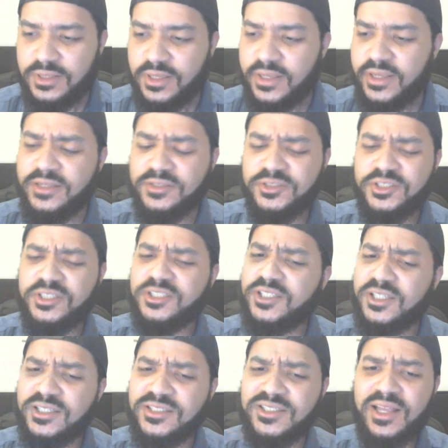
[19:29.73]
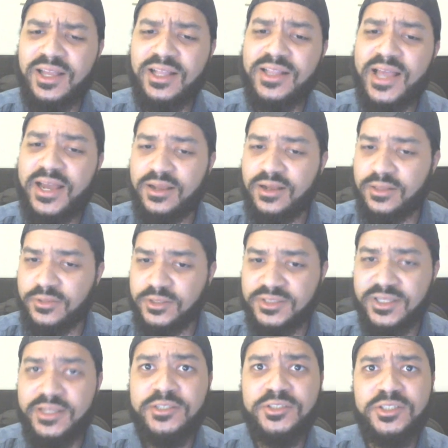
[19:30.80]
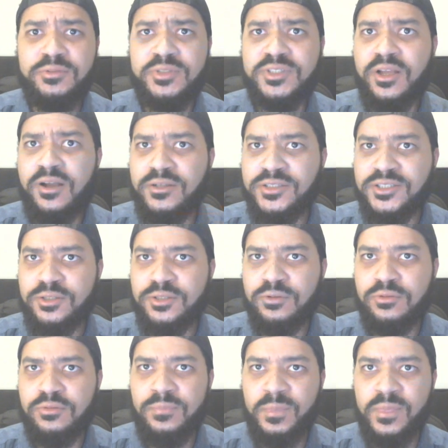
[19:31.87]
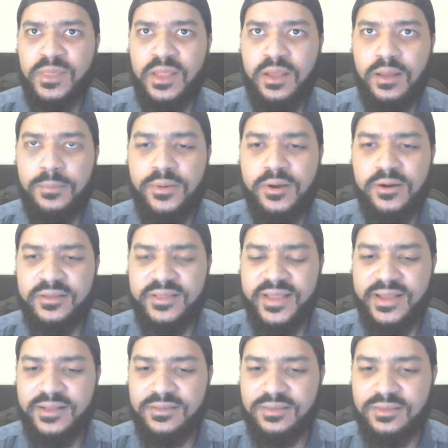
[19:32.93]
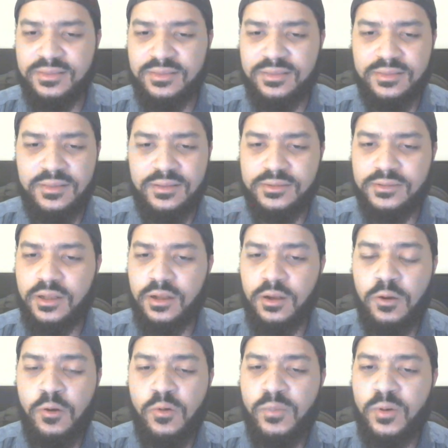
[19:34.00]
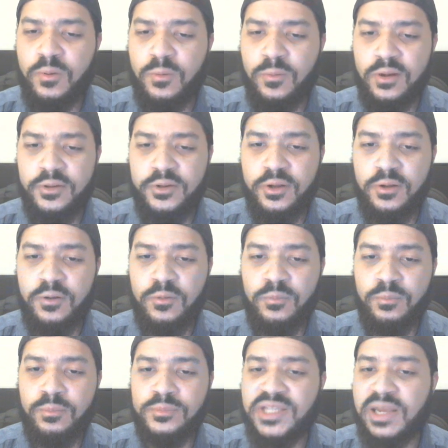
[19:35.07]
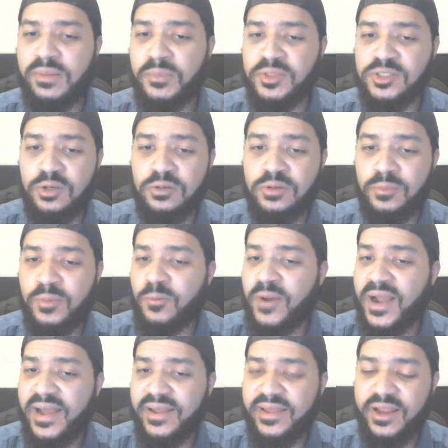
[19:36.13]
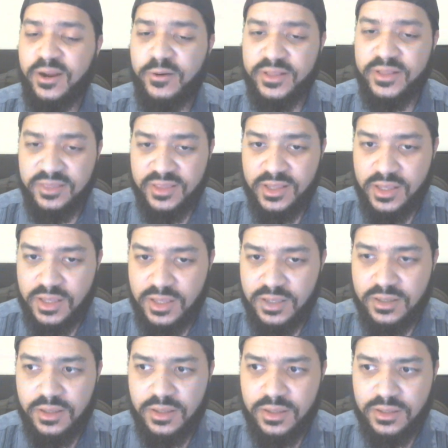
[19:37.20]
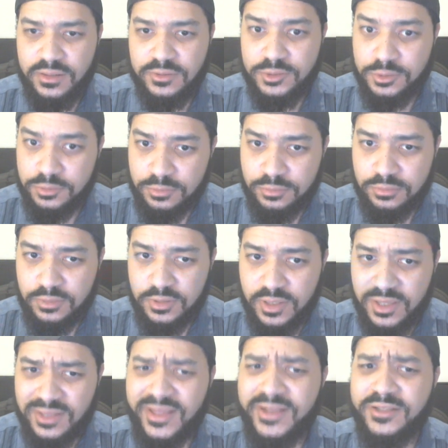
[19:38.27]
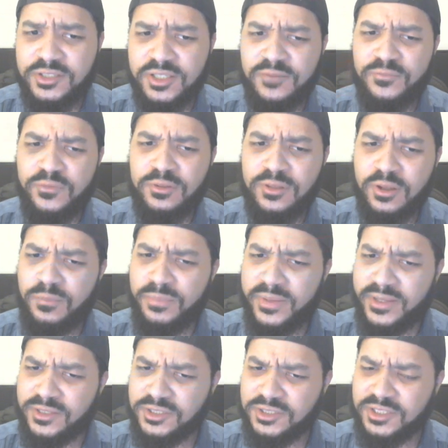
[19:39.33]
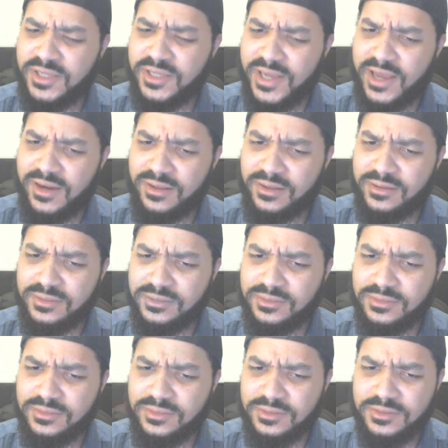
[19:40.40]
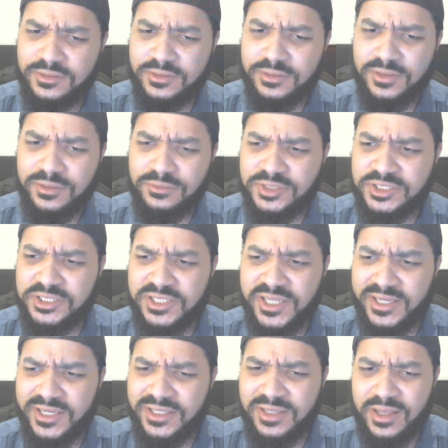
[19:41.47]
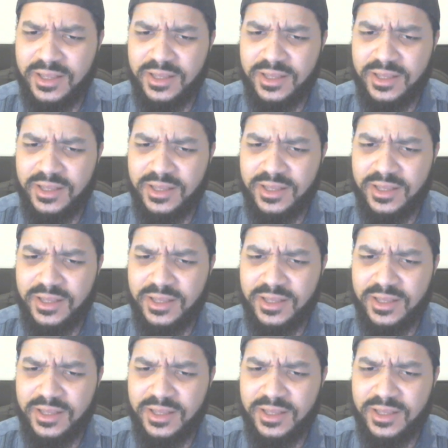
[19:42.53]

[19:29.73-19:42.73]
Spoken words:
And she does a lot of other things. She was also a part of that whole, Tommy Mottola, Mariah Carey thing too. Like Jennifer Lopez, she got she ain't